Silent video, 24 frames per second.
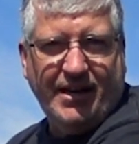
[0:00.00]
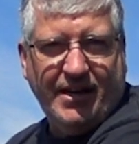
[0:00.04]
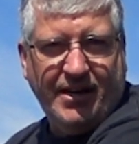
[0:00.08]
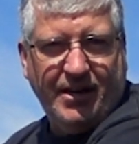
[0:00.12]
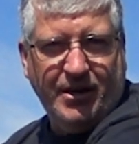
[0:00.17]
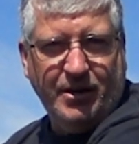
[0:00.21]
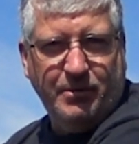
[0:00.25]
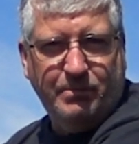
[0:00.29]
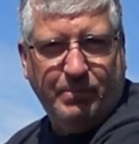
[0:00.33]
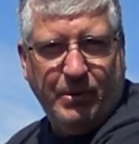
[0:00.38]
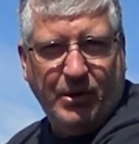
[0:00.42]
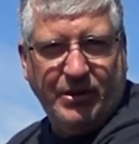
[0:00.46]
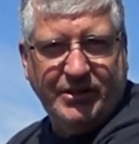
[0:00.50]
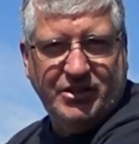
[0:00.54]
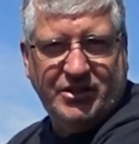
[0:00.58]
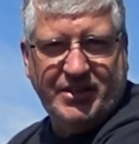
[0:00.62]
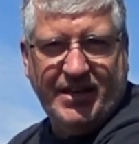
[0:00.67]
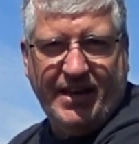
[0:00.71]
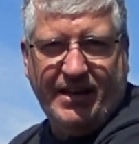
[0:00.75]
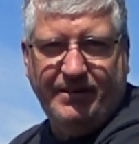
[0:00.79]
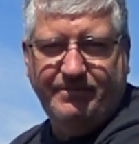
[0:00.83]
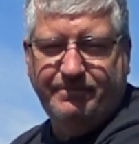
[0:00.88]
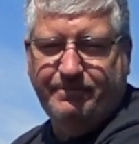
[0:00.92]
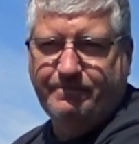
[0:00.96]
had any bites
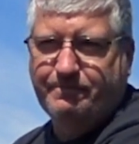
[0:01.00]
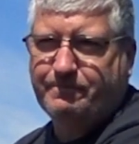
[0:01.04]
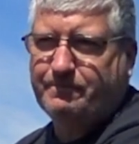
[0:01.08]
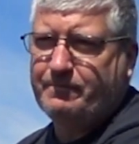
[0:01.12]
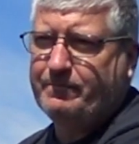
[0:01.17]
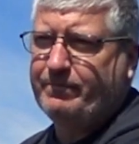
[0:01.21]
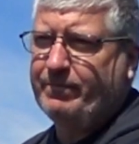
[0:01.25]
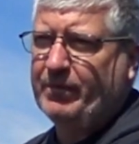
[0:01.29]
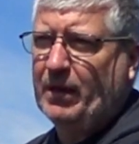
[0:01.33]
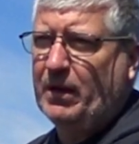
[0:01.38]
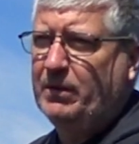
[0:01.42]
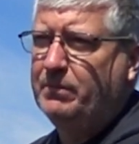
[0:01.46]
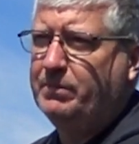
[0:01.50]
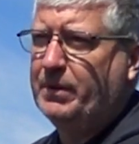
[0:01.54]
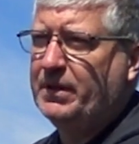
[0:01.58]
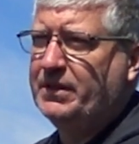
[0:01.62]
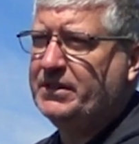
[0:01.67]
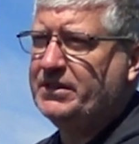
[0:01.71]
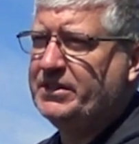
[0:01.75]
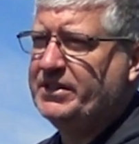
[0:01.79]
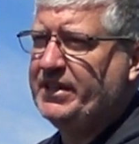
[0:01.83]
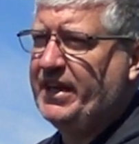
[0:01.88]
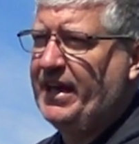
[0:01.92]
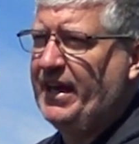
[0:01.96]
yet, but
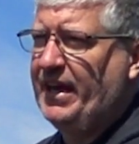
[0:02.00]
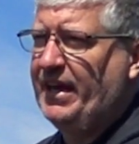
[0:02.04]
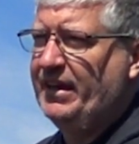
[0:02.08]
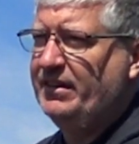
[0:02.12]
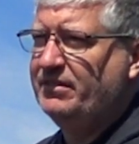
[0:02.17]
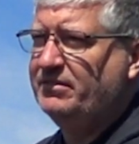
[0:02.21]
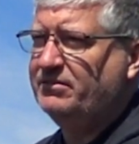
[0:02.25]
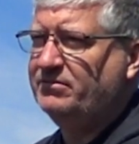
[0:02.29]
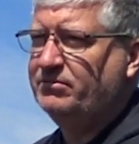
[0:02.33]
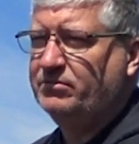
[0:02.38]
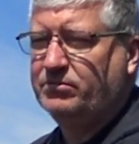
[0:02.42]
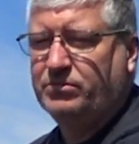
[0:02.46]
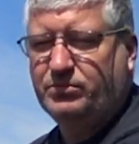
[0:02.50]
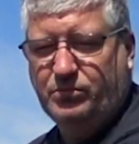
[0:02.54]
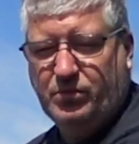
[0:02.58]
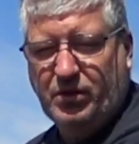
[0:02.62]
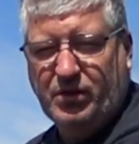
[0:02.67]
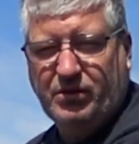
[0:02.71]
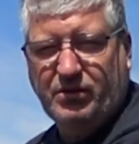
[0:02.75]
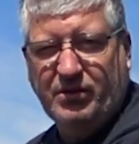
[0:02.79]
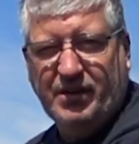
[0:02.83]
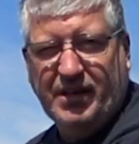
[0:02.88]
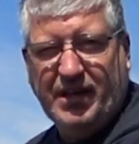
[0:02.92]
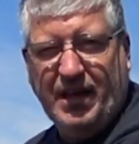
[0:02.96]

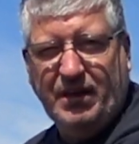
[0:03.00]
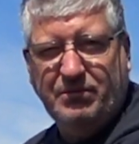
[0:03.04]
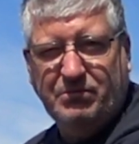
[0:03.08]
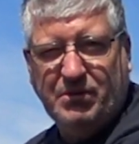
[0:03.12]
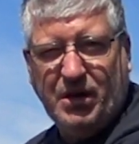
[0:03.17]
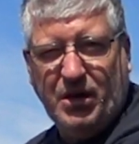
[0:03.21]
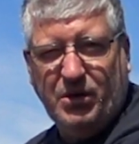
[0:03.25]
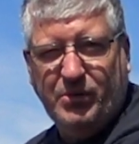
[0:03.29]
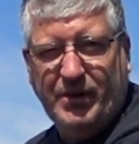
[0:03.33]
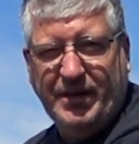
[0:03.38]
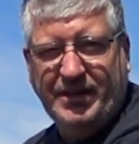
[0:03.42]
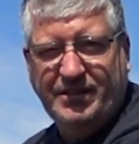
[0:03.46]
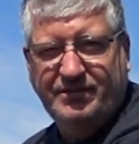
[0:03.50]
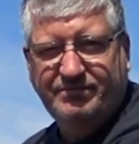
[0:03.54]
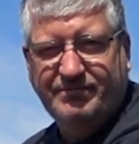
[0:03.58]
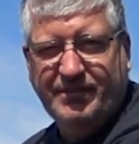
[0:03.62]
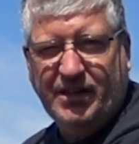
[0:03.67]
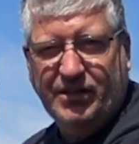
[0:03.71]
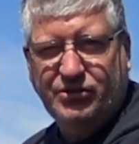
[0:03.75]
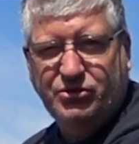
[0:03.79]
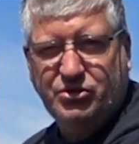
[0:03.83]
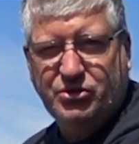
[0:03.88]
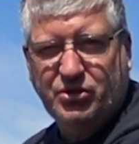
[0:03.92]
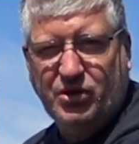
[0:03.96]
we're going to keep going
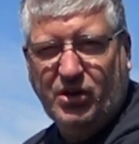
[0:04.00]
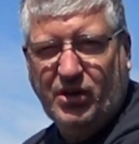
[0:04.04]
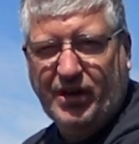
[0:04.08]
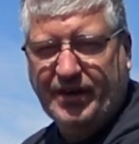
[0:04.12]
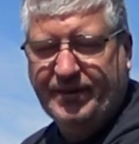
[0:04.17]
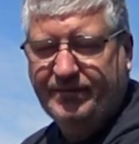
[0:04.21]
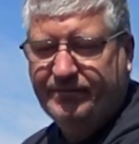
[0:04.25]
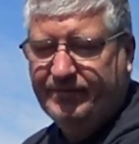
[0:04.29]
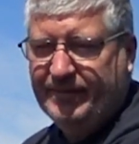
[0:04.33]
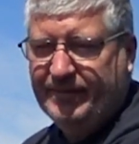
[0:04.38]
and try.